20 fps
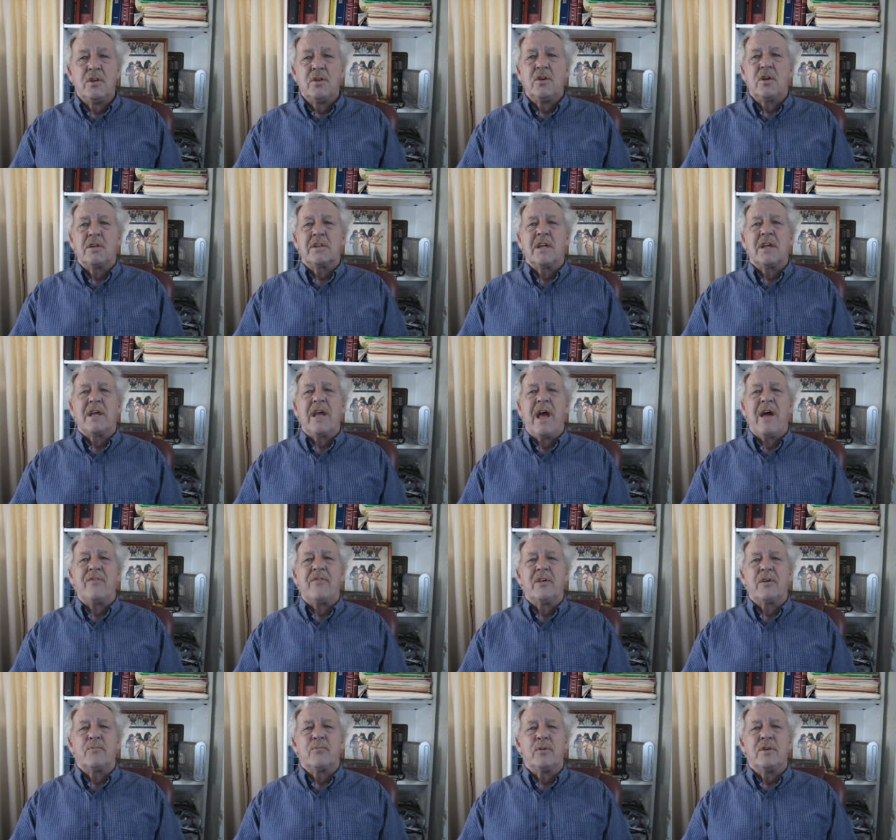took the
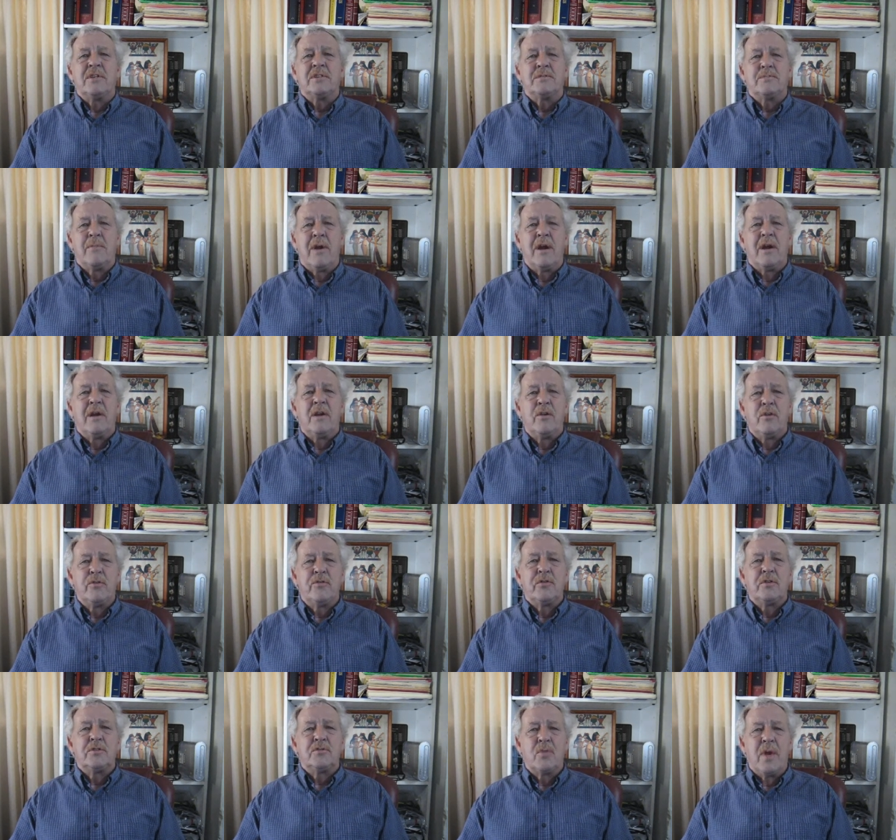Catholic priest Martin
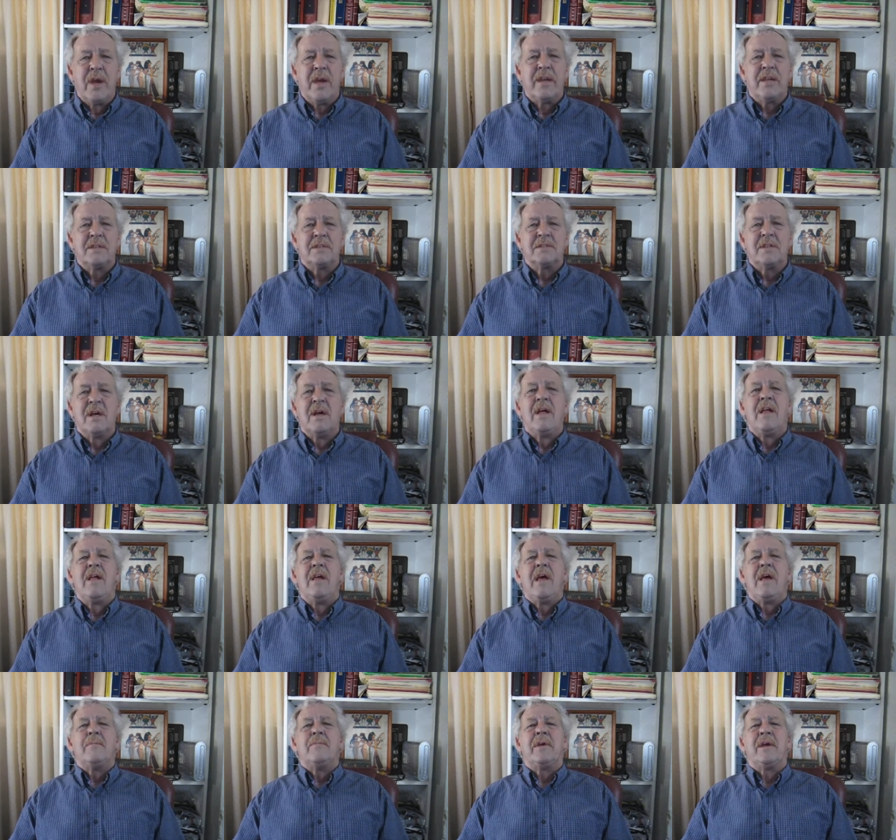Luther's writings
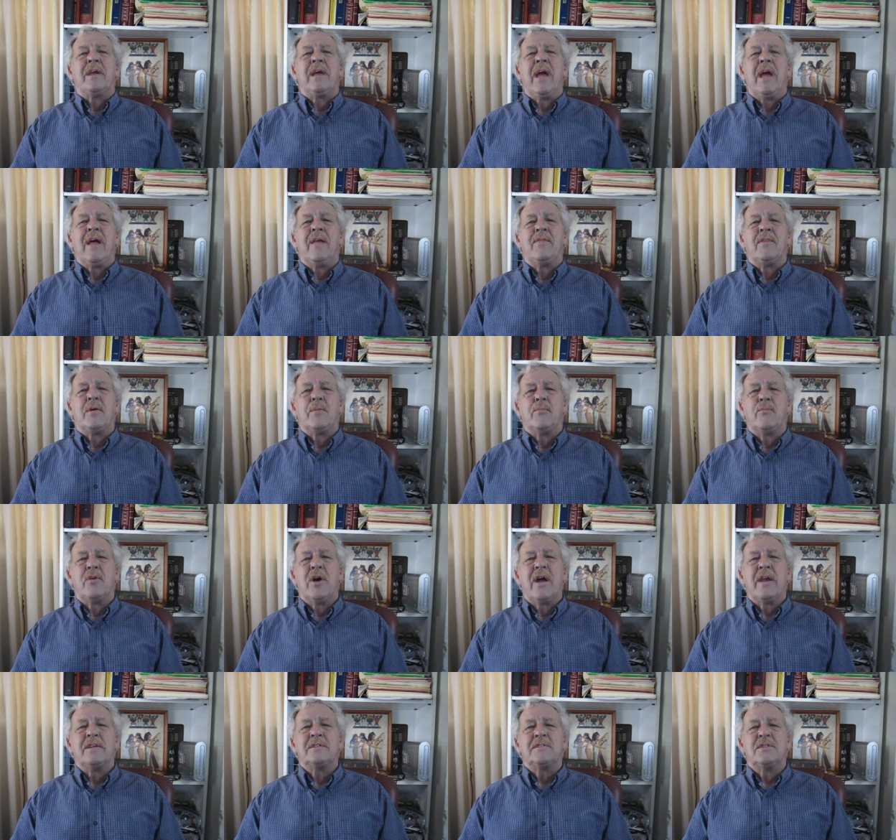and began the
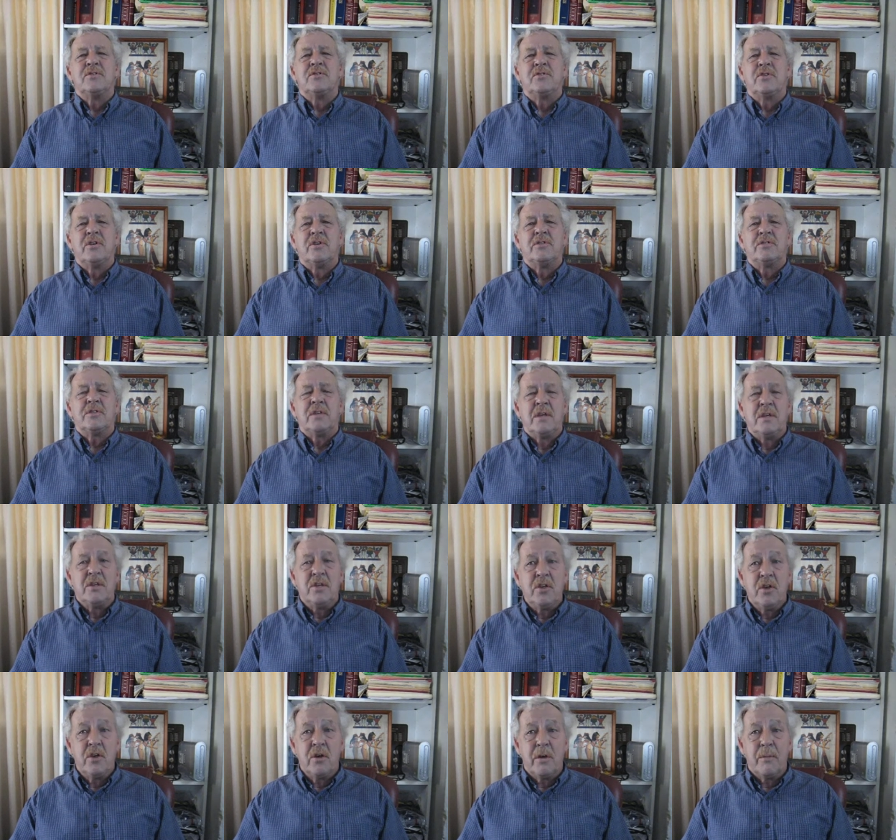Protestant Church
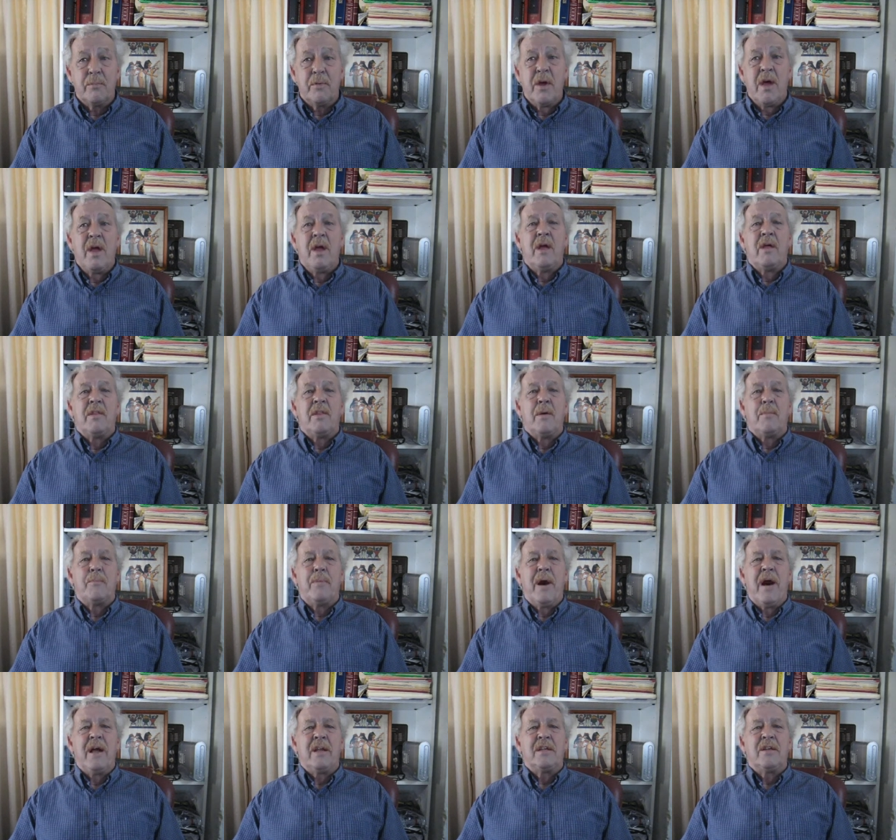in Europe. The
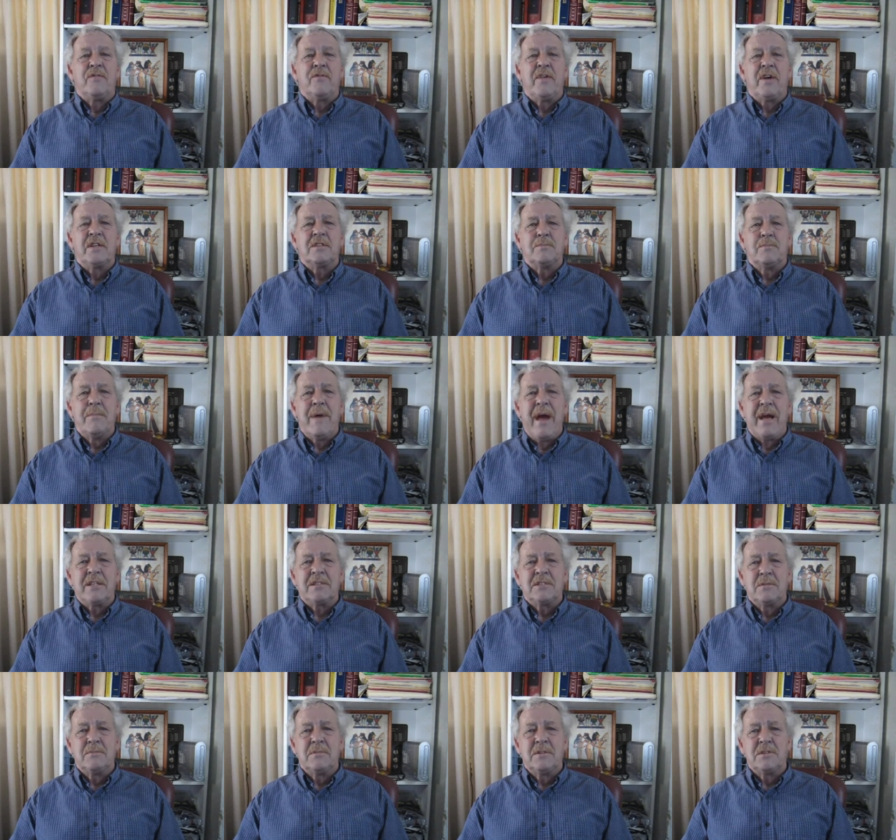Pontifex
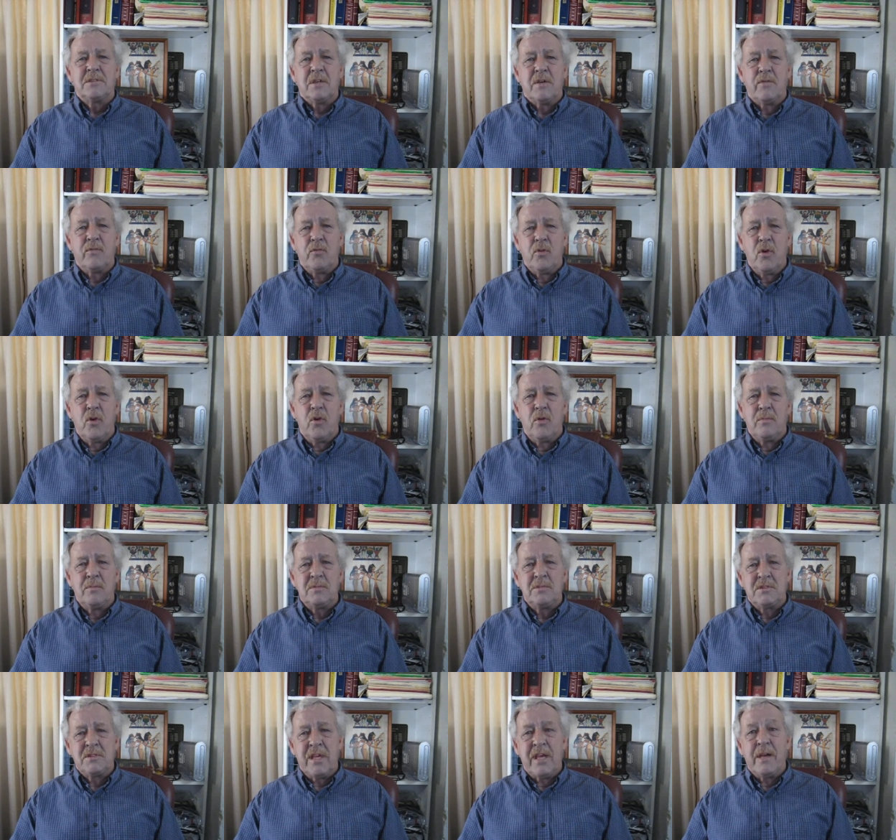Maximus of Rome
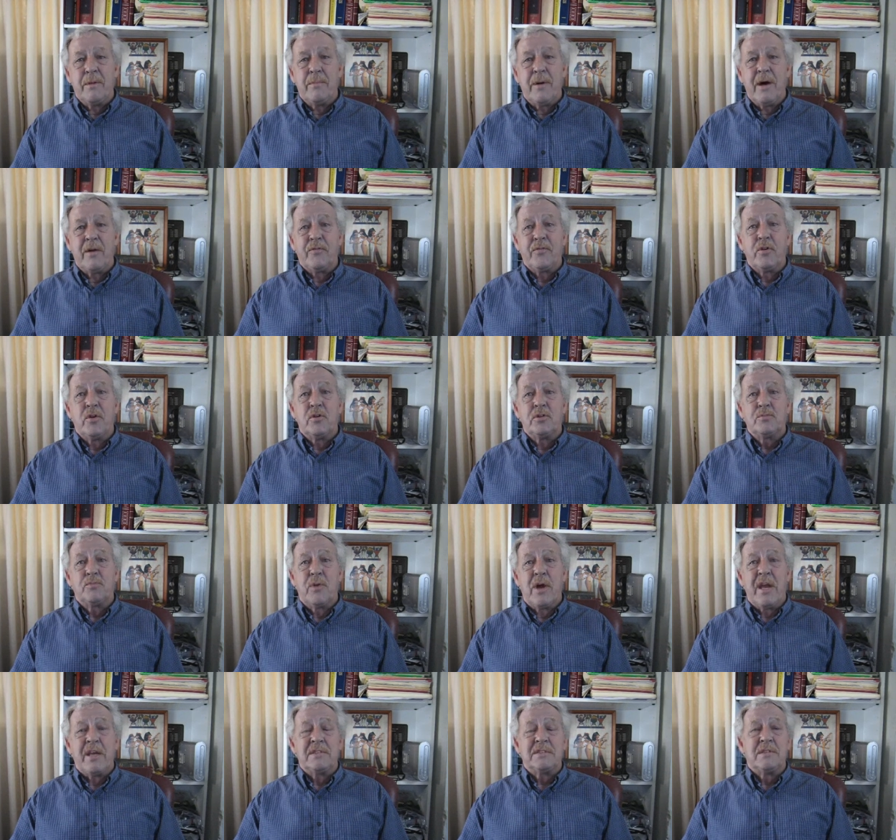said about those
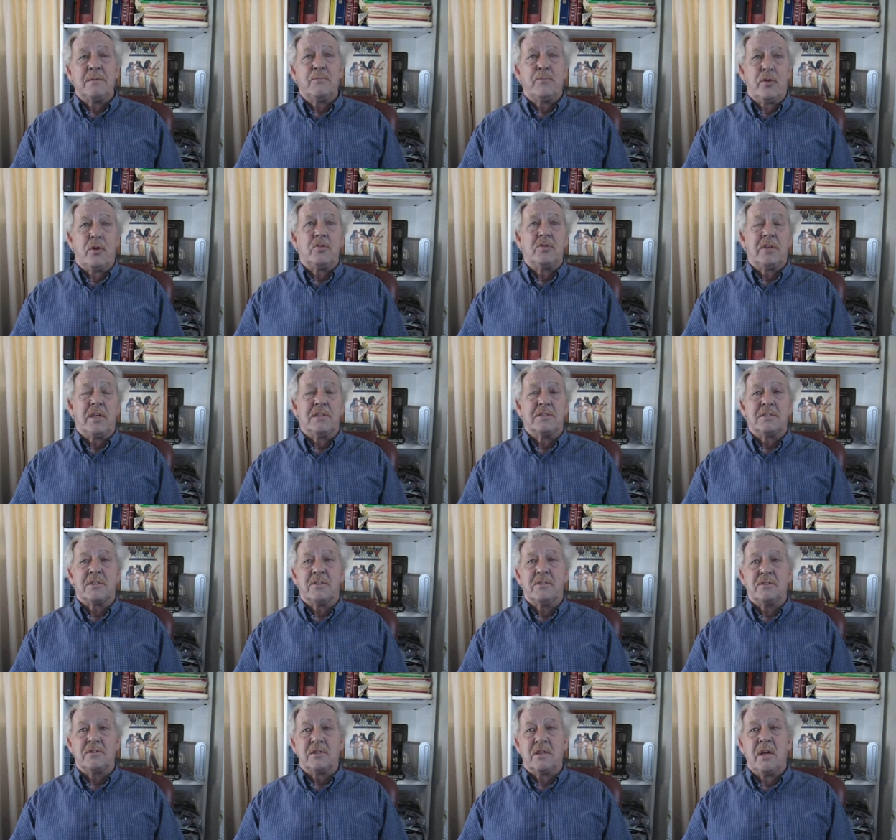Protestant
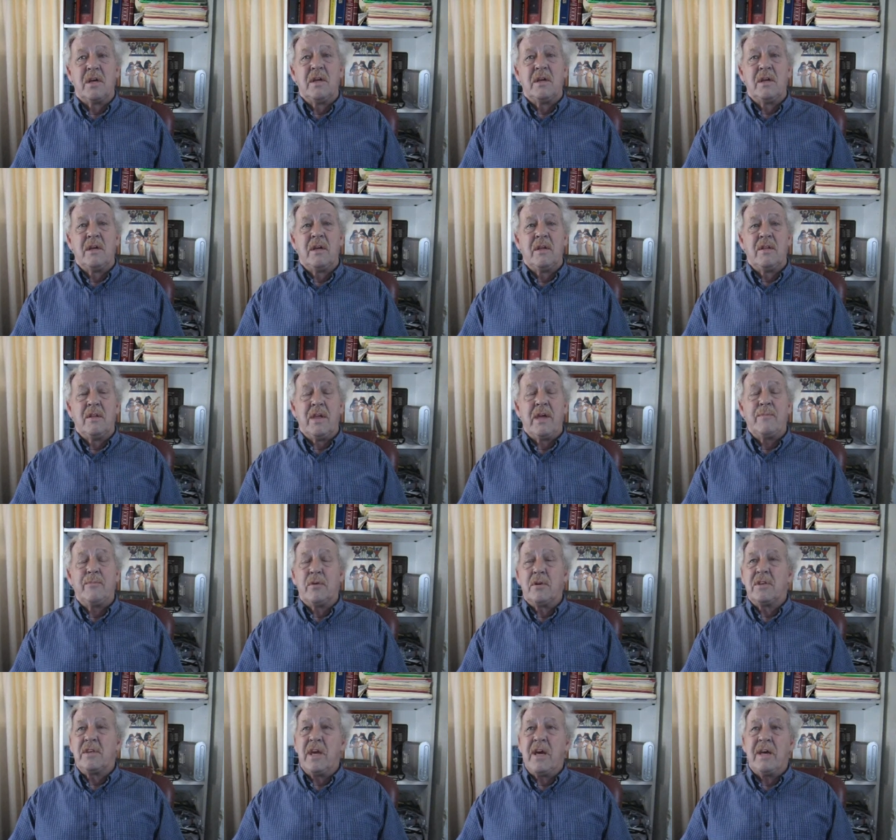protesters, they
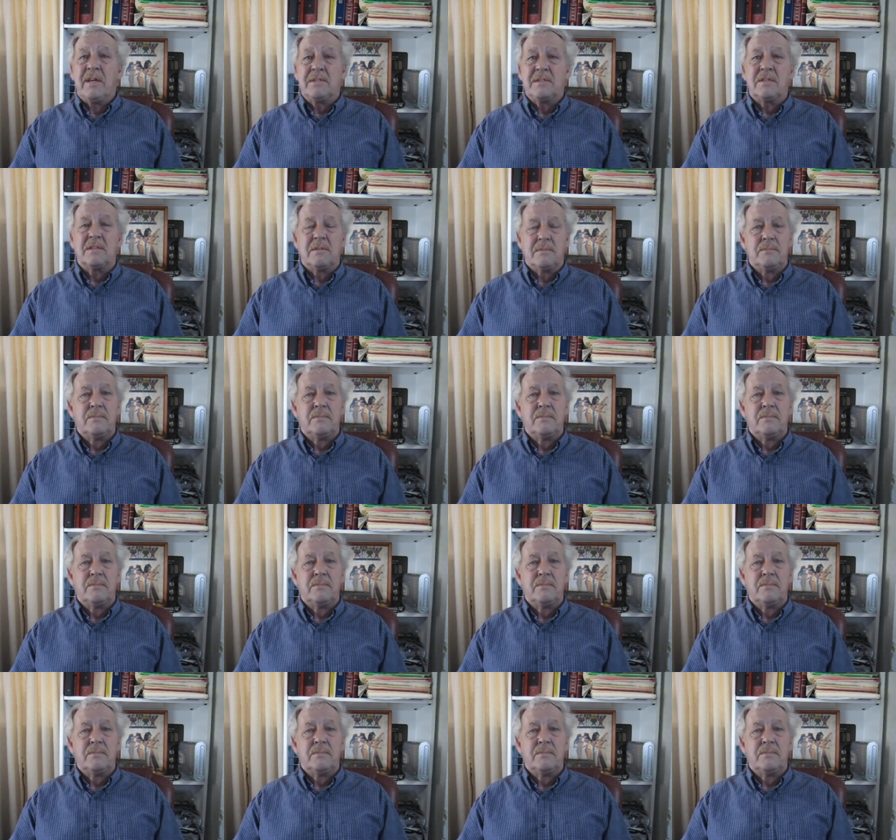protest,